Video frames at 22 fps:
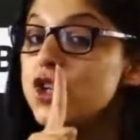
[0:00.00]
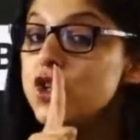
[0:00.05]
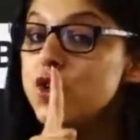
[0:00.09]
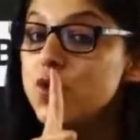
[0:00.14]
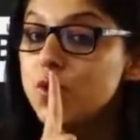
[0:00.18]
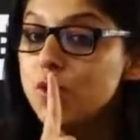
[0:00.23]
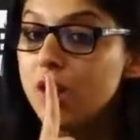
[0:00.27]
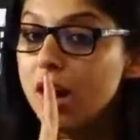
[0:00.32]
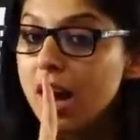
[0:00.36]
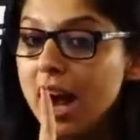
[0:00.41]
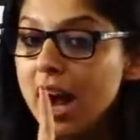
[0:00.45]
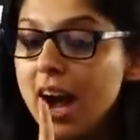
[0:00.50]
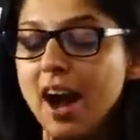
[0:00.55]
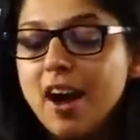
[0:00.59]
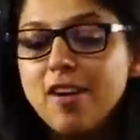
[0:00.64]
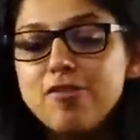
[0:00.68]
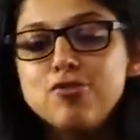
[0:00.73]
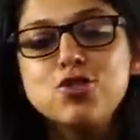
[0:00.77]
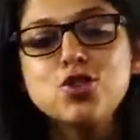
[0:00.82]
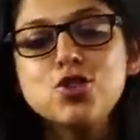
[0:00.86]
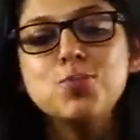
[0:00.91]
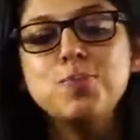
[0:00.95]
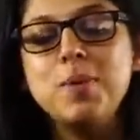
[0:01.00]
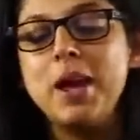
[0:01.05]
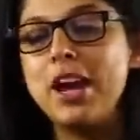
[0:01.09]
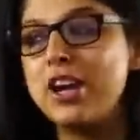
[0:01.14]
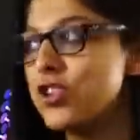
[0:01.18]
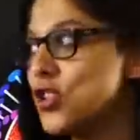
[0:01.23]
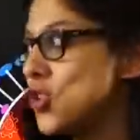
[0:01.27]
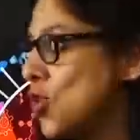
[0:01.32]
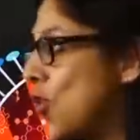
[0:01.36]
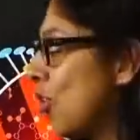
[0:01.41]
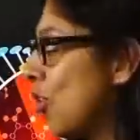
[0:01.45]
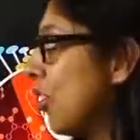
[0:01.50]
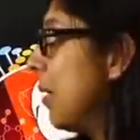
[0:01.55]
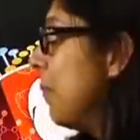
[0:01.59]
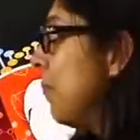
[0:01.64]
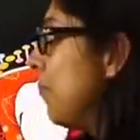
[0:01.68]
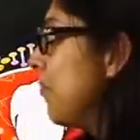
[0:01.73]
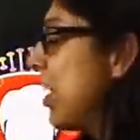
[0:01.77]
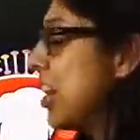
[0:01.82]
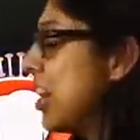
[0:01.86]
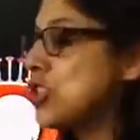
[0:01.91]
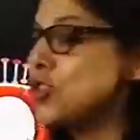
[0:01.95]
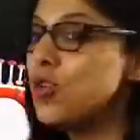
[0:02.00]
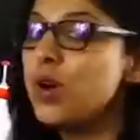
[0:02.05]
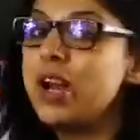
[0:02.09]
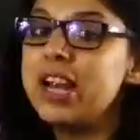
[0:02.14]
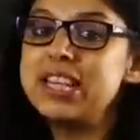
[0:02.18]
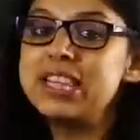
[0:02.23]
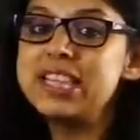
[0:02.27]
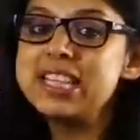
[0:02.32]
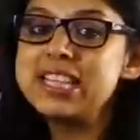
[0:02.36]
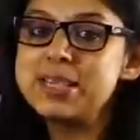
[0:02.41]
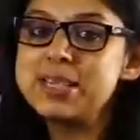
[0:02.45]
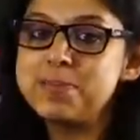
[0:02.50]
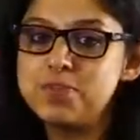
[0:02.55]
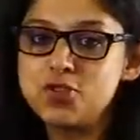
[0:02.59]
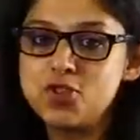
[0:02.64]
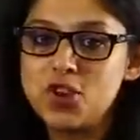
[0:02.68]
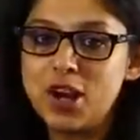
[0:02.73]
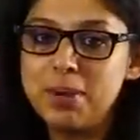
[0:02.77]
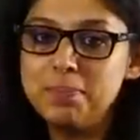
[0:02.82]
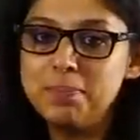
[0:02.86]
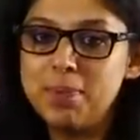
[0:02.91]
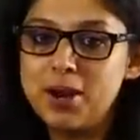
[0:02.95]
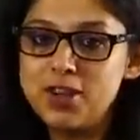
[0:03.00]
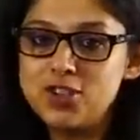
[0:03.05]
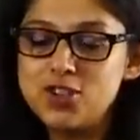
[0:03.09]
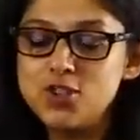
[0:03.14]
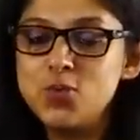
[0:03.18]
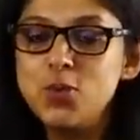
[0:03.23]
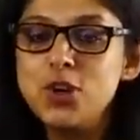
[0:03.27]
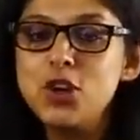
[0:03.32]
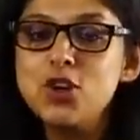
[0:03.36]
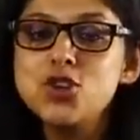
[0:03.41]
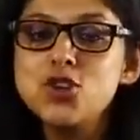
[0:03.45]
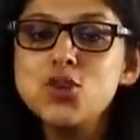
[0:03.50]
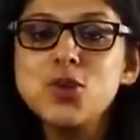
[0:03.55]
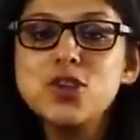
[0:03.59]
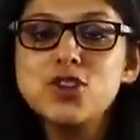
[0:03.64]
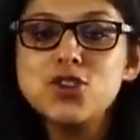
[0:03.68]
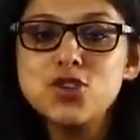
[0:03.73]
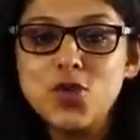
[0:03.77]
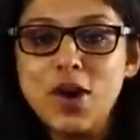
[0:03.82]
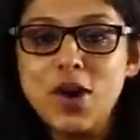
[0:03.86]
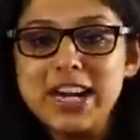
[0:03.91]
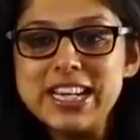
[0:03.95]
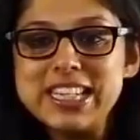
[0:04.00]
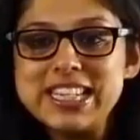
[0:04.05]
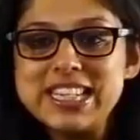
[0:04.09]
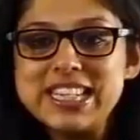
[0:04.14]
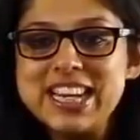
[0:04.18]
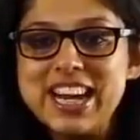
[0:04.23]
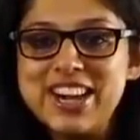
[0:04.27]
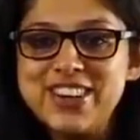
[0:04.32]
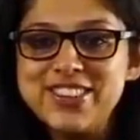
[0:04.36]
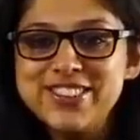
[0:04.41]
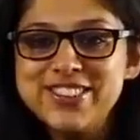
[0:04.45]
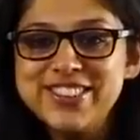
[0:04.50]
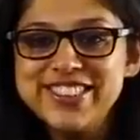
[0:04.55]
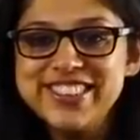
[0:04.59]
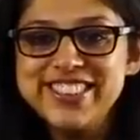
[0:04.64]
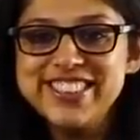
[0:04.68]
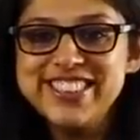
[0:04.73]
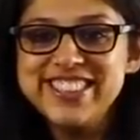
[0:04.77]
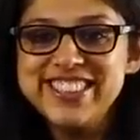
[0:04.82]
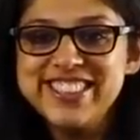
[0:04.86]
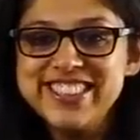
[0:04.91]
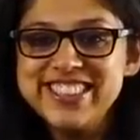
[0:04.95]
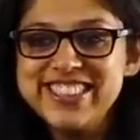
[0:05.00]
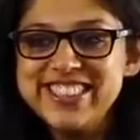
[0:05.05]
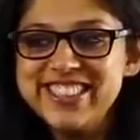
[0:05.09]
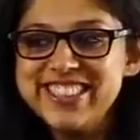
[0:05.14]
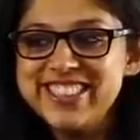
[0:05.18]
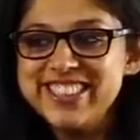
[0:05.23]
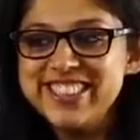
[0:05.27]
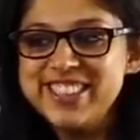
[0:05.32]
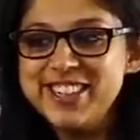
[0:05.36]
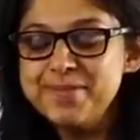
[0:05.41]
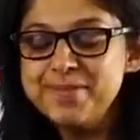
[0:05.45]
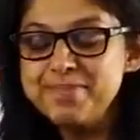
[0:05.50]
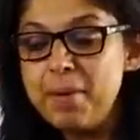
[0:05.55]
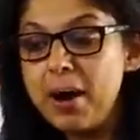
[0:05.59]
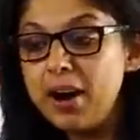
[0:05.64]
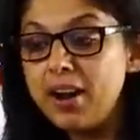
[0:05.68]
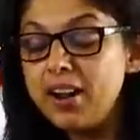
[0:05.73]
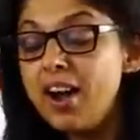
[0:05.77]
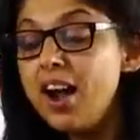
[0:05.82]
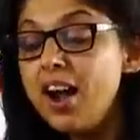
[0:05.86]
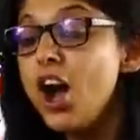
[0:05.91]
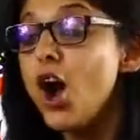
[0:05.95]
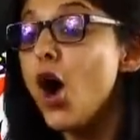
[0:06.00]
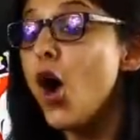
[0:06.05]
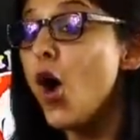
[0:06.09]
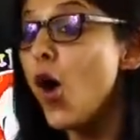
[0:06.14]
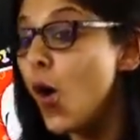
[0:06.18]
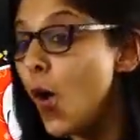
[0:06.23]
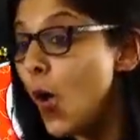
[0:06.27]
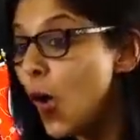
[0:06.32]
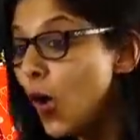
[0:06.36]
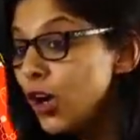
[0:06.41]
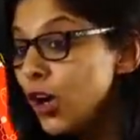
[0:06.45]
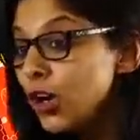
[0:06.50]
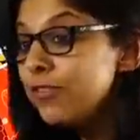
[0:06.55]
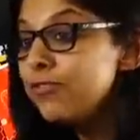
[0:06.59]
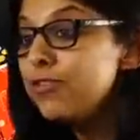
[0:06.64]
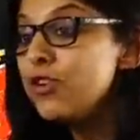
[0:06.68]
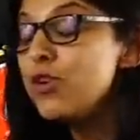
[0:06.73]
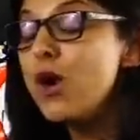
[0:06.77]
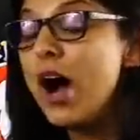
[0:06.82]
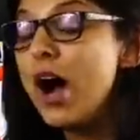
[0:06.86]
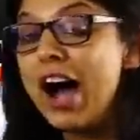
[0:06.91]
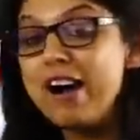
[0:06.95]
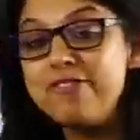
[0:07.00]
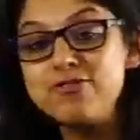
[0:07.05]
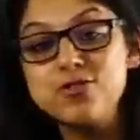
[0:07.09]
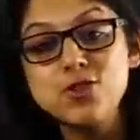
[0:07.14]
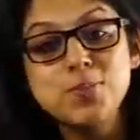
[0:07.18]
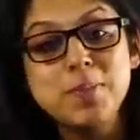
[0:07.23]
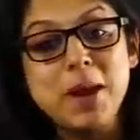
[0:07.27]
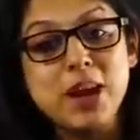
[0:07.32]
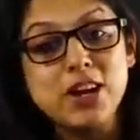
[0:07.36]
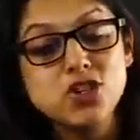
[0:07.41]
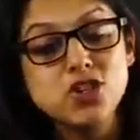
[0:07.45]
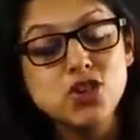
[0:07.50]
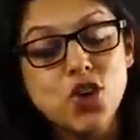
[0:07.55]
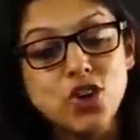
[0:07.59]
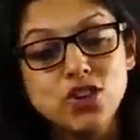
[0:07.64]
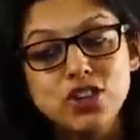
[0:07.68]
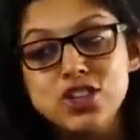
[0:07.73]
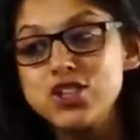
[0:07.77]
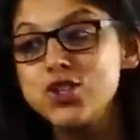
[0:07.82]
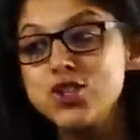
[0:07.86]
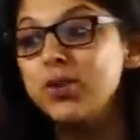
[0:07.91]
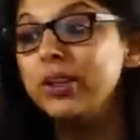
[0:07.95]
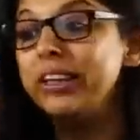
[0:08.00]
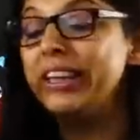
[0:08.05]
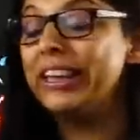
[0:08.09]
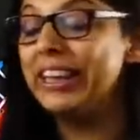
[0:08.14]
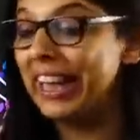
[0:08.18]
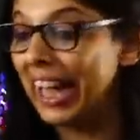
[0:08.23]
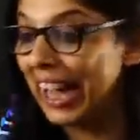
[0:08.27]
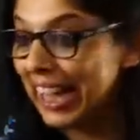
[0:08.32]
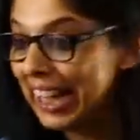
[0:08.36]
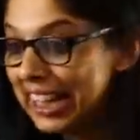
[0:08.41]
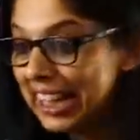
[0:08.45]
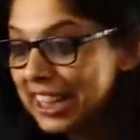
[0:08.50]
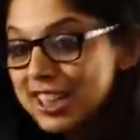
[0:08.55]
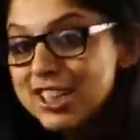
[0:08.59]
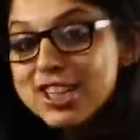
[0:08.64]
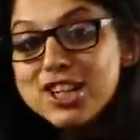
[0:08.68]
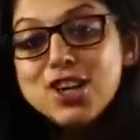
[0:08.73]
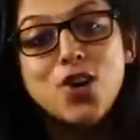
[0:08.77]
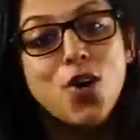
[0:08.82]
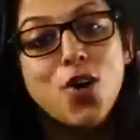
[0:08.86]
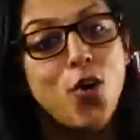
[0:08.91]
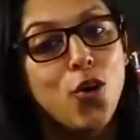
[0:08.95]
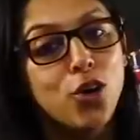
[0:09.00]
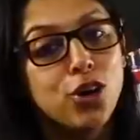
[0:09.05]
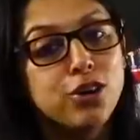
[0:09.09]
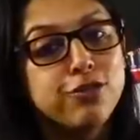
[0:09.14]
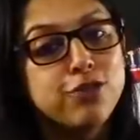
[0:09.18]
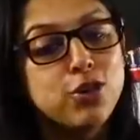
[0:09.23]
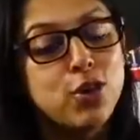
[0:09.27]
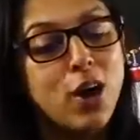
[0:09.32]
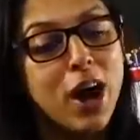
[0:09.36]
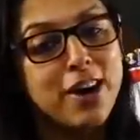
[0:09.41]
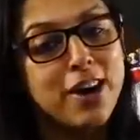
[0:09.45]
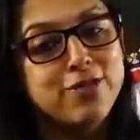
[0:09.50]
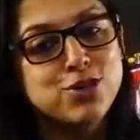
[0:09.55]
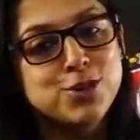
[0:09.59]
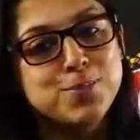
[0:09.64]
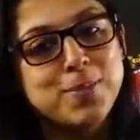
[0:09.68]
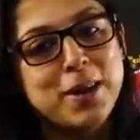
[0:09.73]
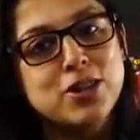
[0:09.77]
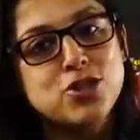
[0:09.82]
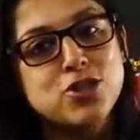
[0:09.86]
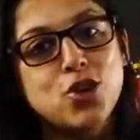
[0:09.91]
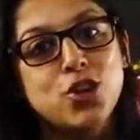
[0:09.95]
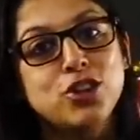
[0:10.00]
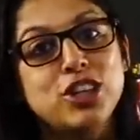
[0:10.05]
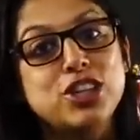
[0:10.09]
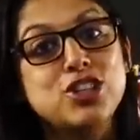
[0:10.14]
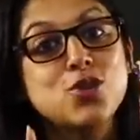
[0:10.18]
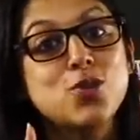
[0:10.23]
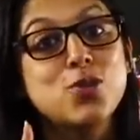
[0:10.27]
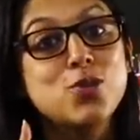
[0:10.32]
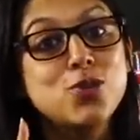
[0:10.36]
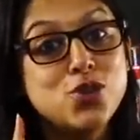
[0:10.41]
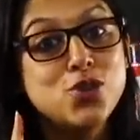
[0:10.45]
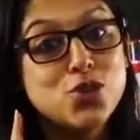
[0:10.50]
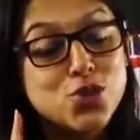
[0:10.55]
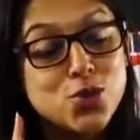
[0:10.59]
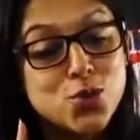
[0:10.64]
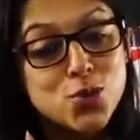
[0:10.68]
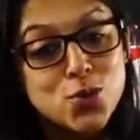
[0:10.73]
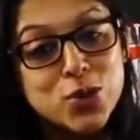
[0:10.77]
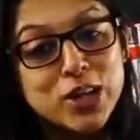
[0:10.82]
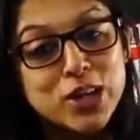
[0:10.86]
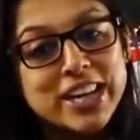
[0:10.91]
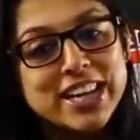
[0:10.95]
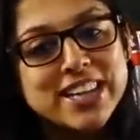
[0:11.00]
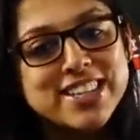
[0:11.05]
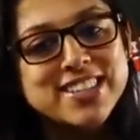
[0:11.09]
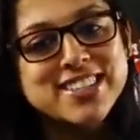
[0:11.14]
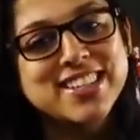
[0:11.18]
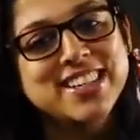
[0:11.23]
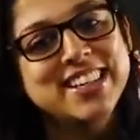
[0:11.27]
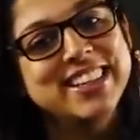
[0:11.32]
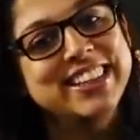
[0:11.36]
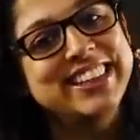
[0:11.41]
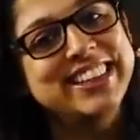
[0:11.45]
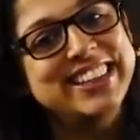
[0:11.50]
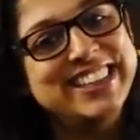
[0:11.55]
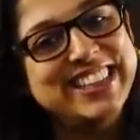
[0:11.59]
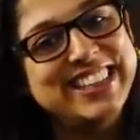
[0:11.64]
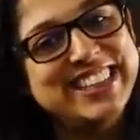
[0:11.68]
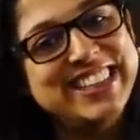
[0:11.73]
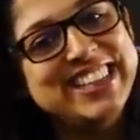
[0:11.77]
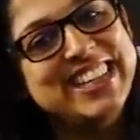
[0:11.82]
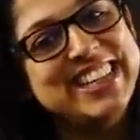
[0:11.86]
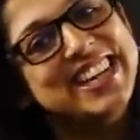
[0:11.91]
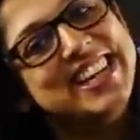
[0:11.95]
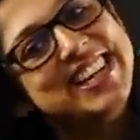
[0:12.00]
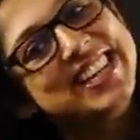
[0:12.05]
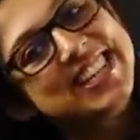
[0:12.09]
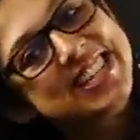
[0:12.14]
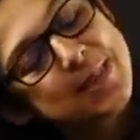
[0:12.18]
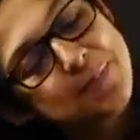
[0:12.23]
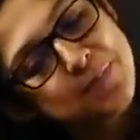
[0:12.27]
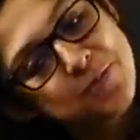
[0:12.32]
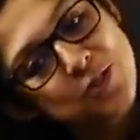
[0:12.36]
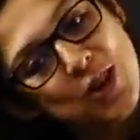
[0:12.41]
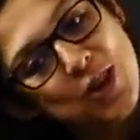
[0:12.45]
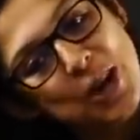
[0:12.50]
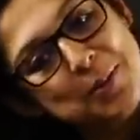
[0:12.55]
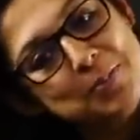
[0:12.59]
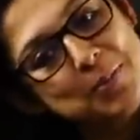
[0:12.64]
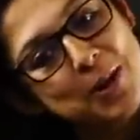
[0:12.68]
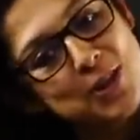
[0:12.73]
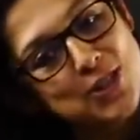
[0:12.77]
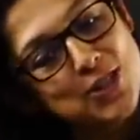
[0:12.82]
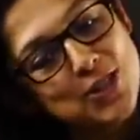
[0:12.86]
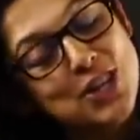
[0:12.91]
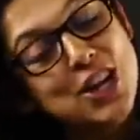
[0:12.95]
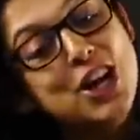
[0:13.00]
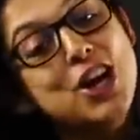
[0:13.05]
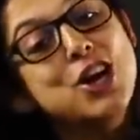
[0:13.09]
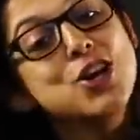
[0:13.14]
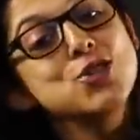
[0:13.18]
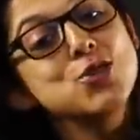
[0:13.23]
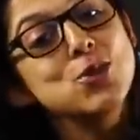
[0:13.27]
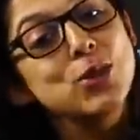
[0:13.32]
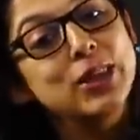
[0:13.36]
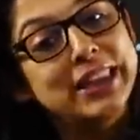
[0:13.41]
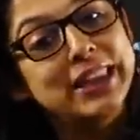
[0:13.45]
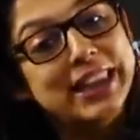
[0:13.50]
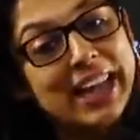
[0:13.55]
you have to make sure that you hit the subscribe button. Will you do it right now? Pakka, all of you have to make sure that you like, all of you have to make sure that you do hit the subscribe button. So